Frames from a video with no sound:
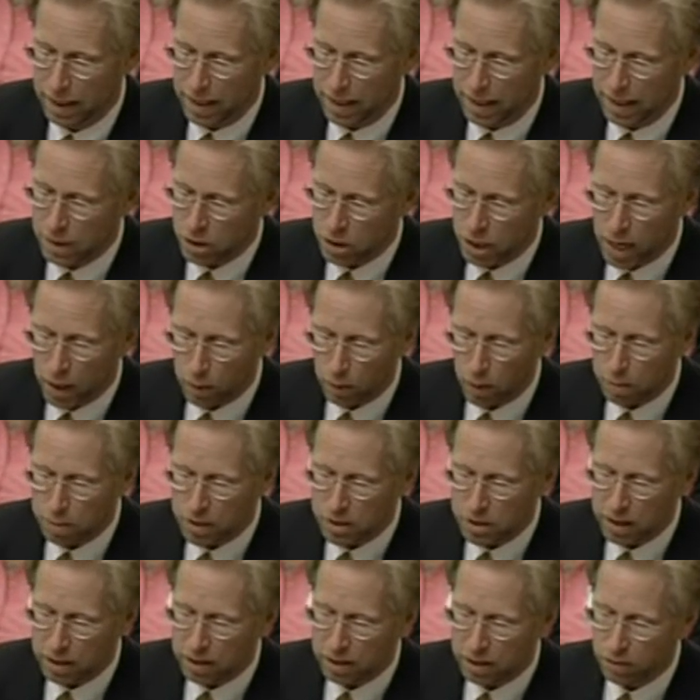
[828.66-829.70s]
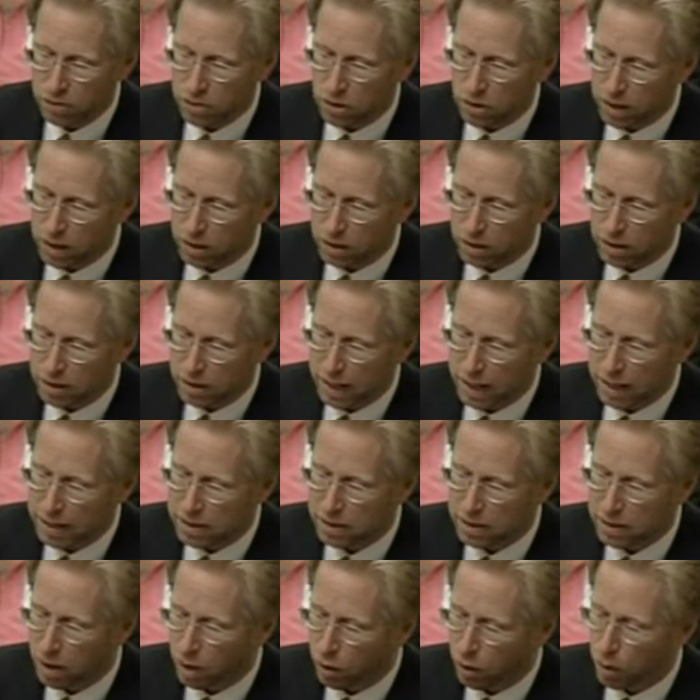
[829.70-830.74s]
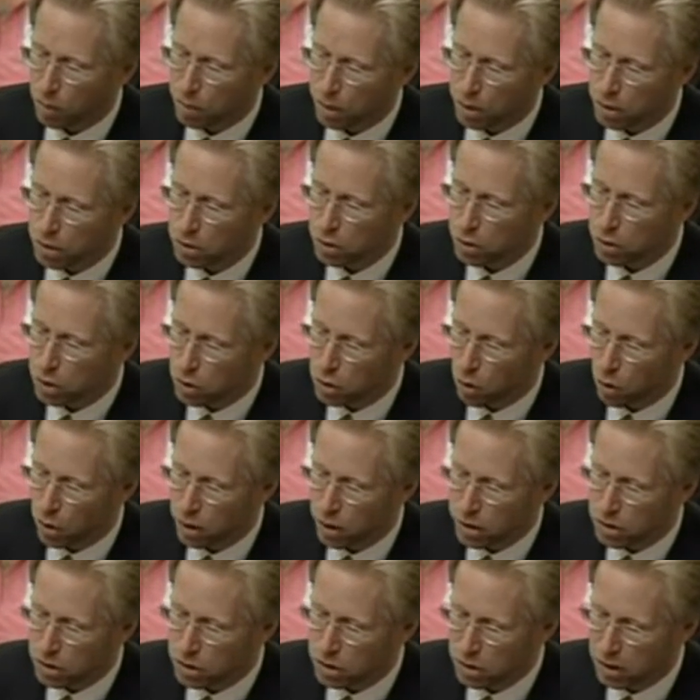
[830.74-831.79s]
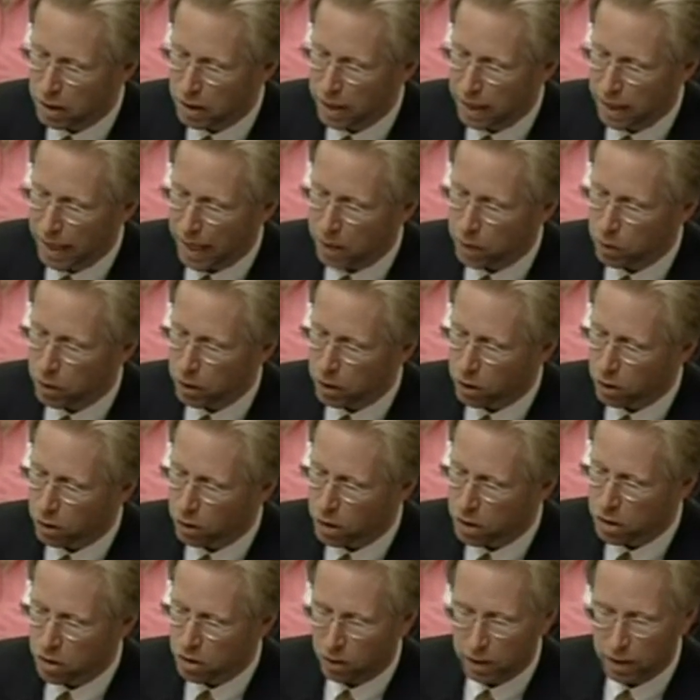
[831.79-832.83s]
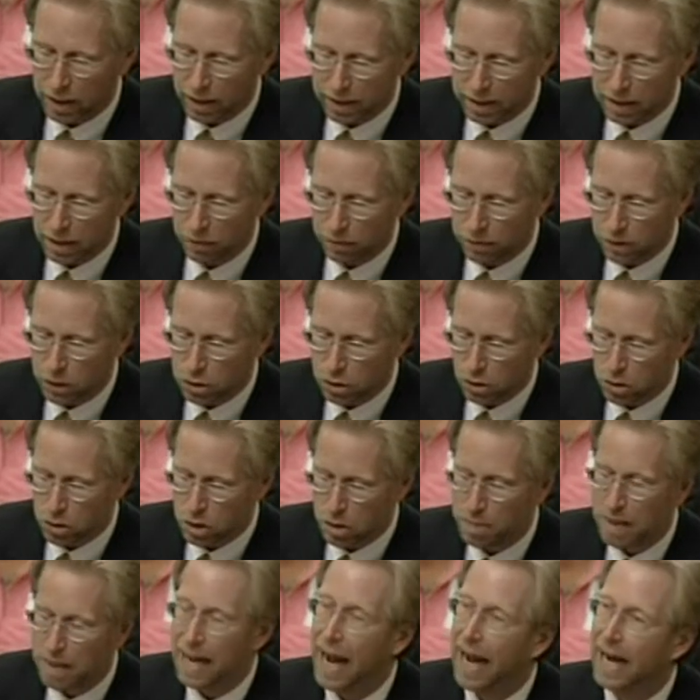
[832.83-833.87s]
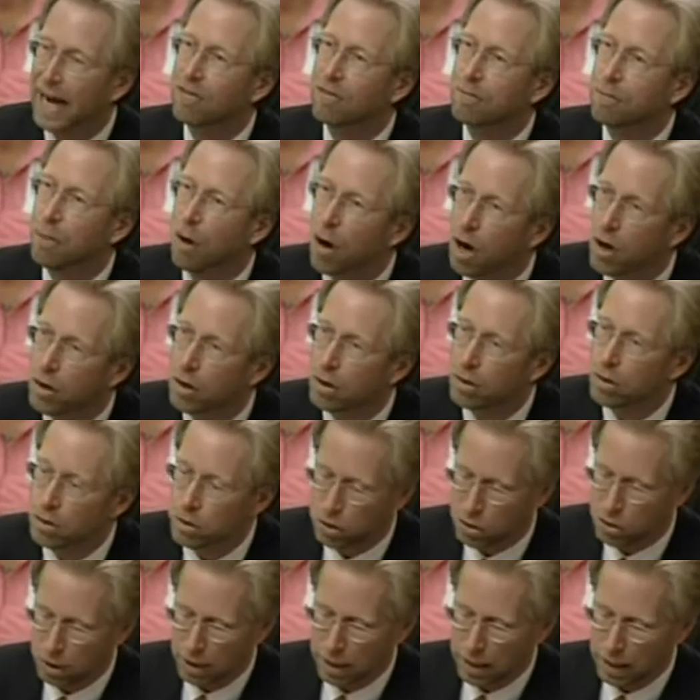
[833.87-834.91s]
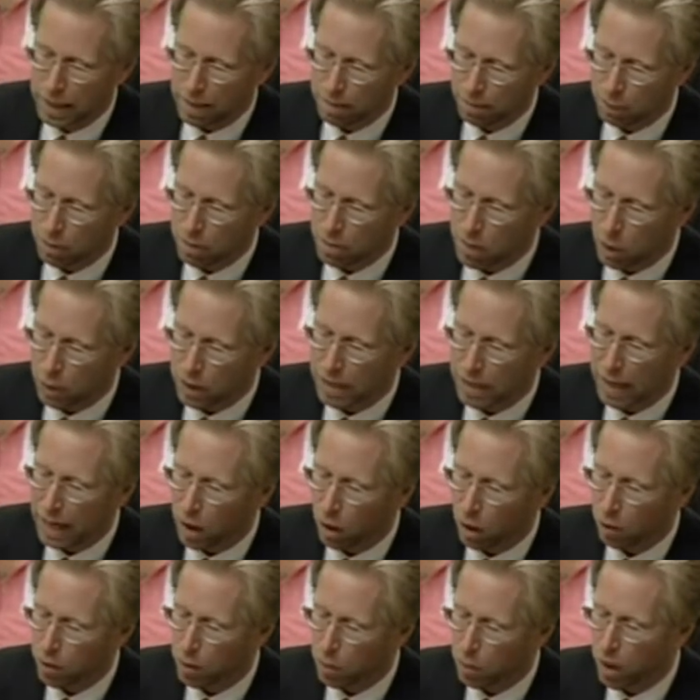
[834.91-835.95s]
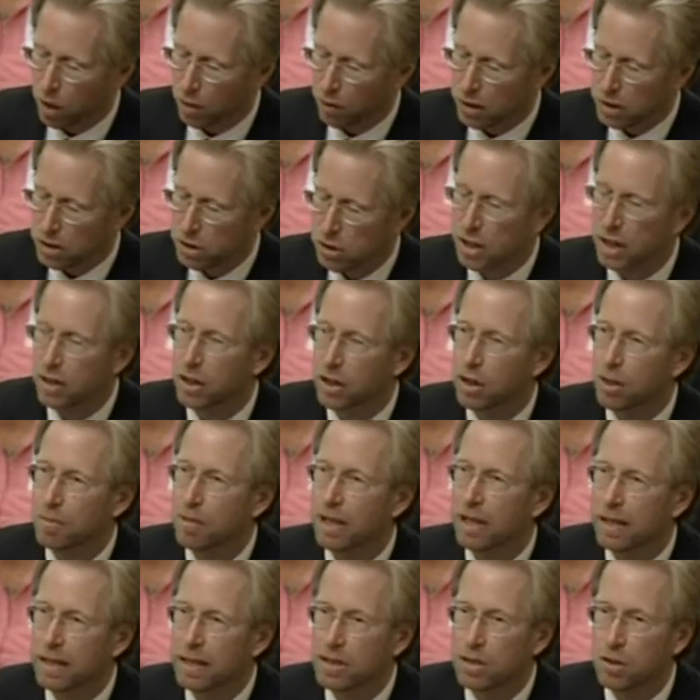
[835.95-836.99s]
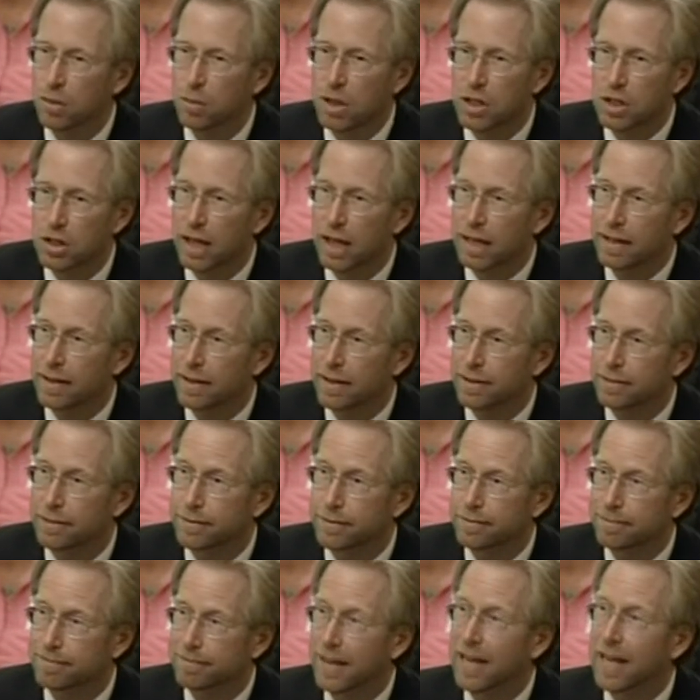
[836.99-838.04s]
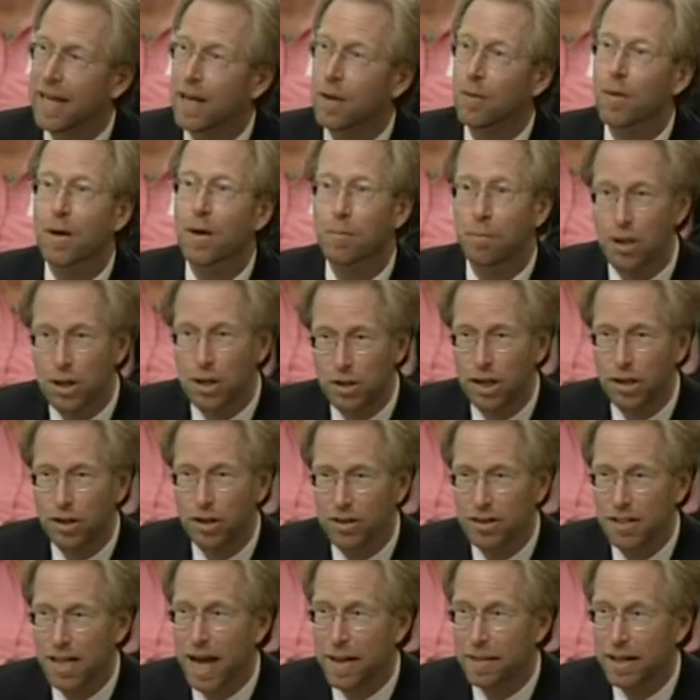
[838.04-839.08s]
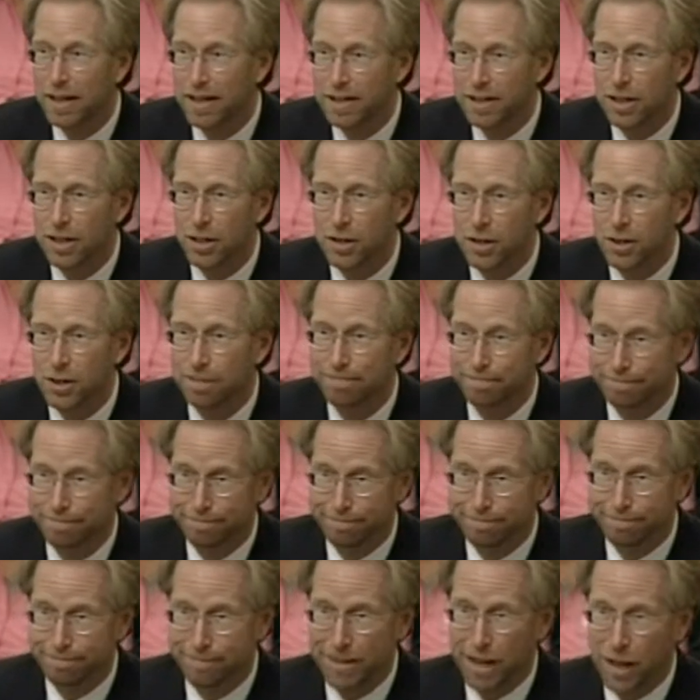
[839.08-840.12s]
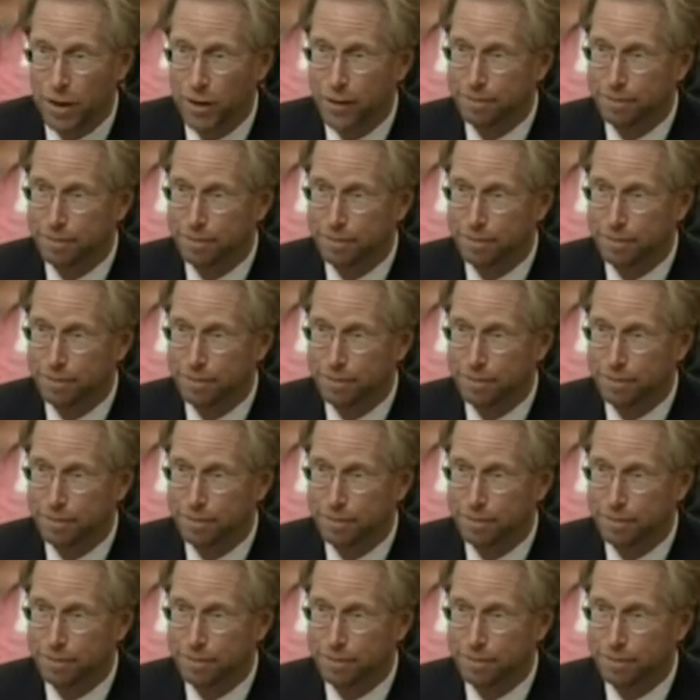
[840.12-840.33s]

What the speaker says: CHAC representatives are here today to tell their personal stories and to encourage their elected officials to be active partners in promoting health and wellness in the communities in which they live. We appreciate your time and attention. Thank you.